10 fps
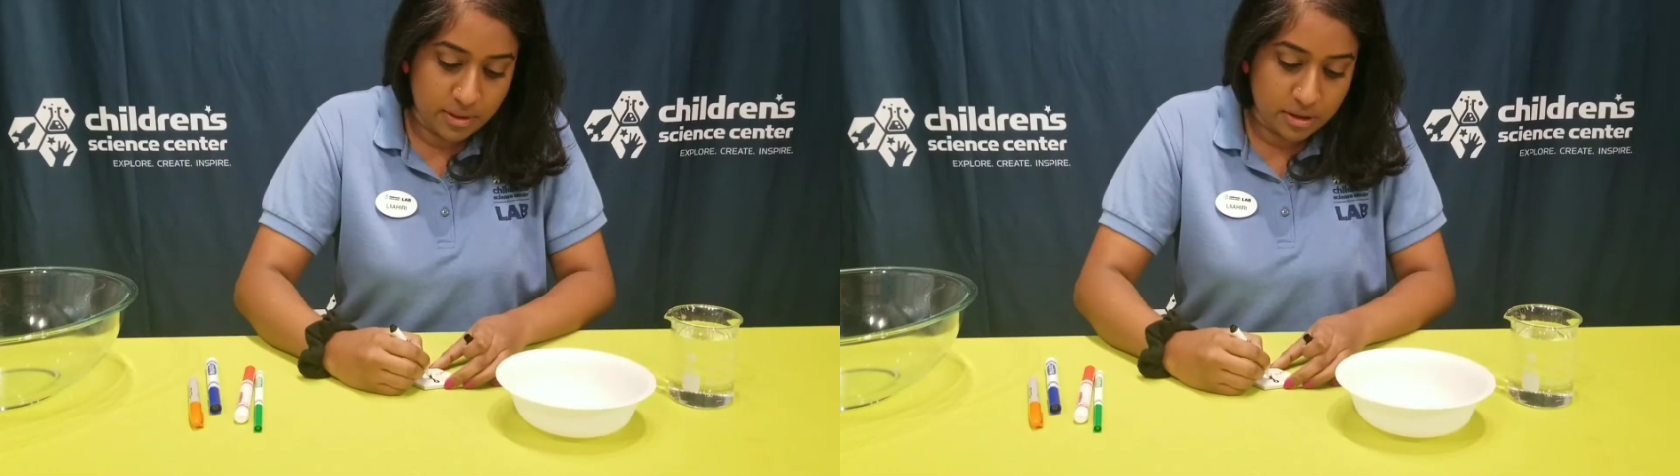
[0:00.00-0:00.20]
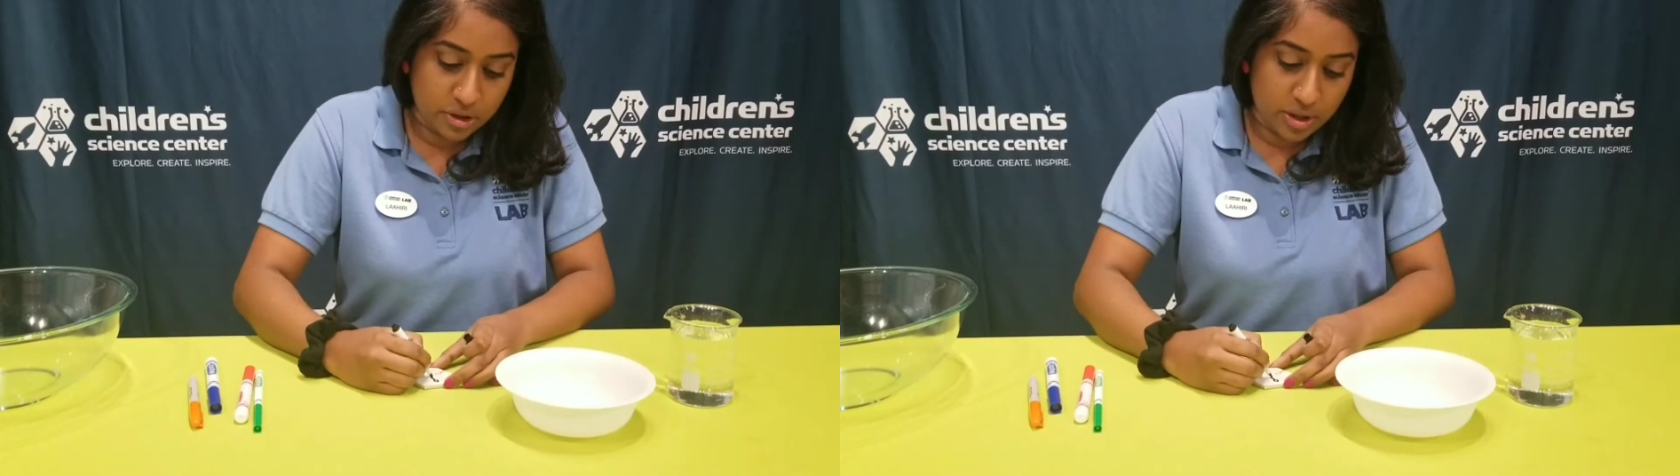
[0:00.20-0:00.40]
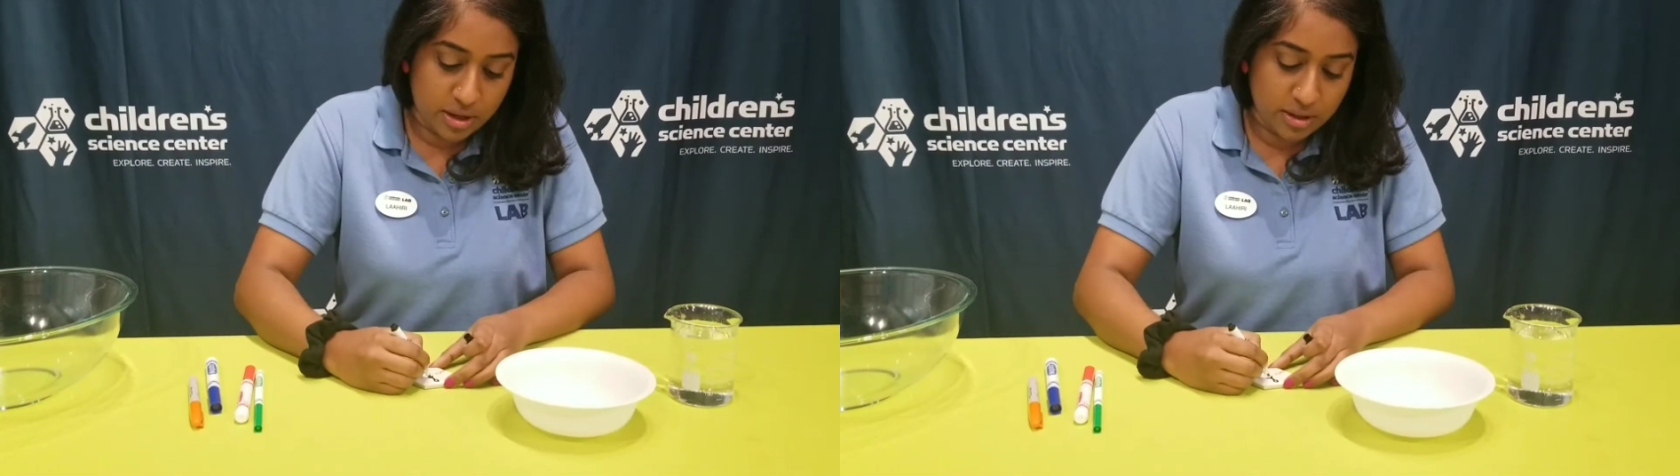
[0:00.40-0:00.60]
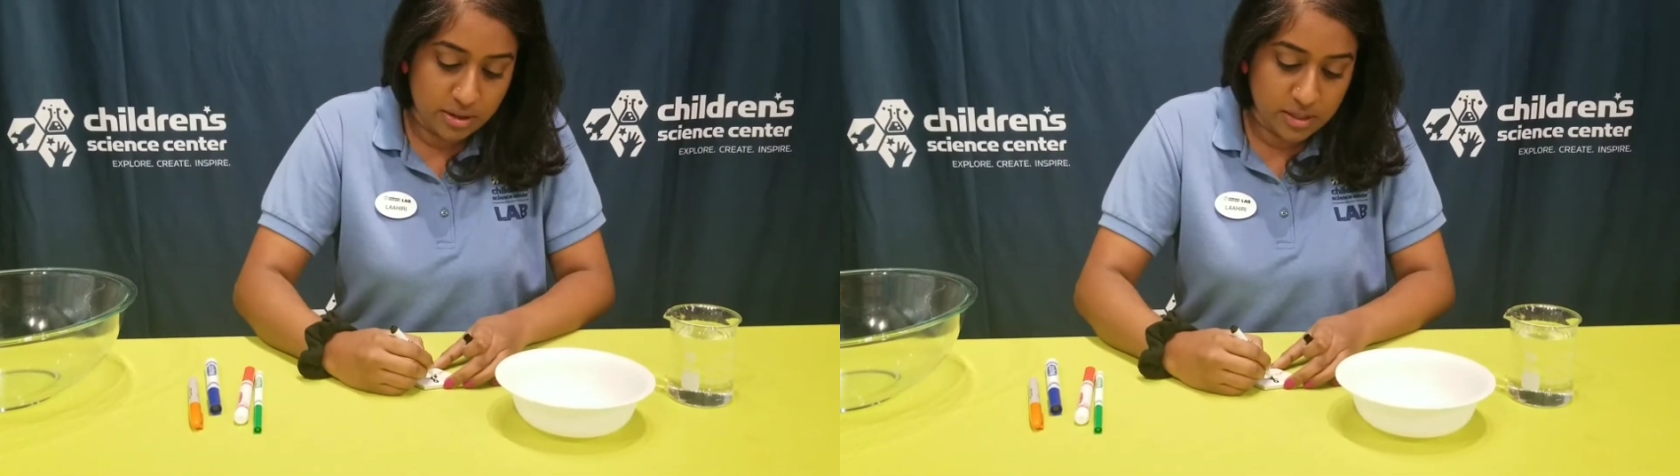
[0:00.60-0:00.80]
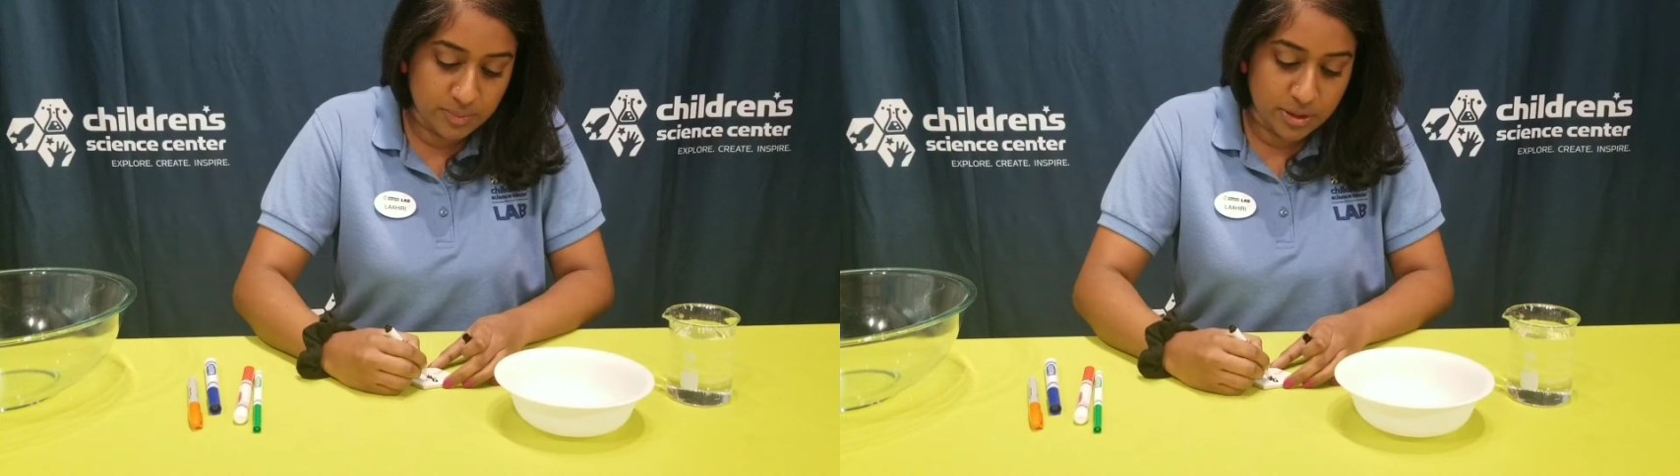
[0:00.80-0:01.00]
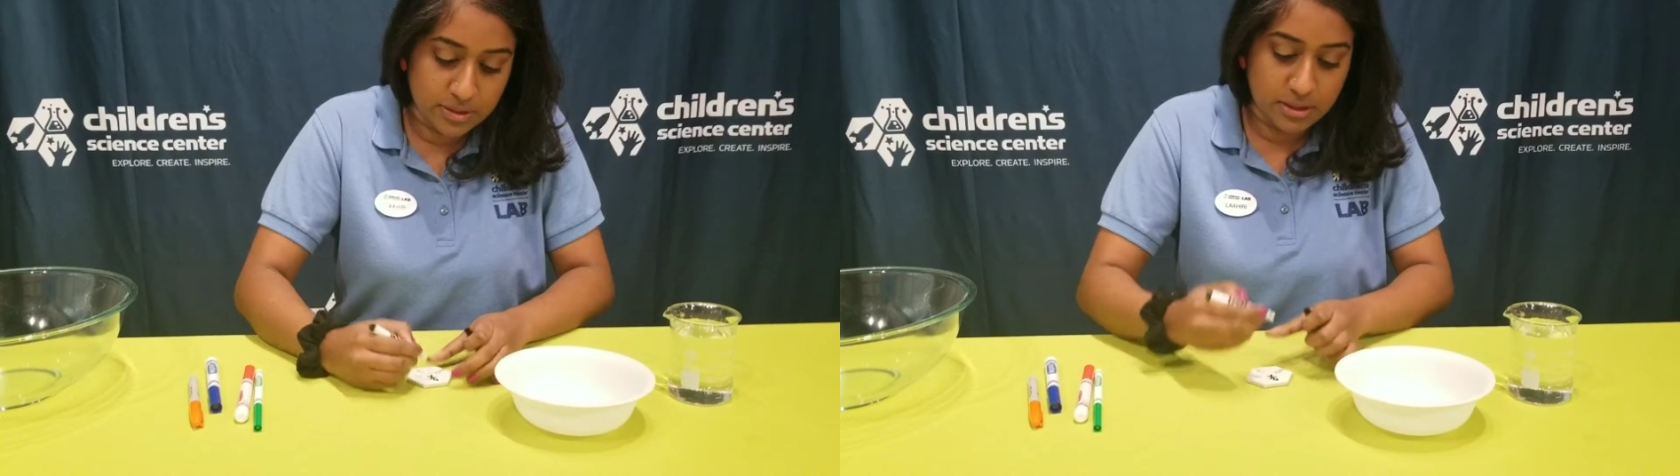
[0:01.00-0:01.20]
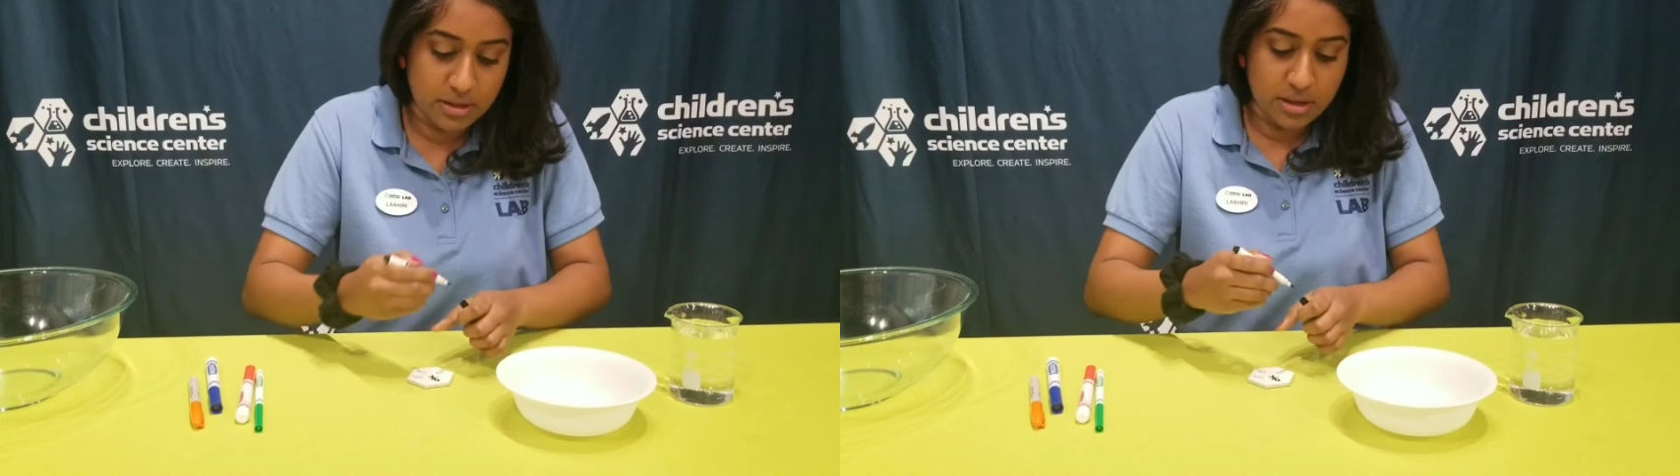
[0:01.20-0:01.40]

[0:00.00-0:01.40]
I'll draw this person.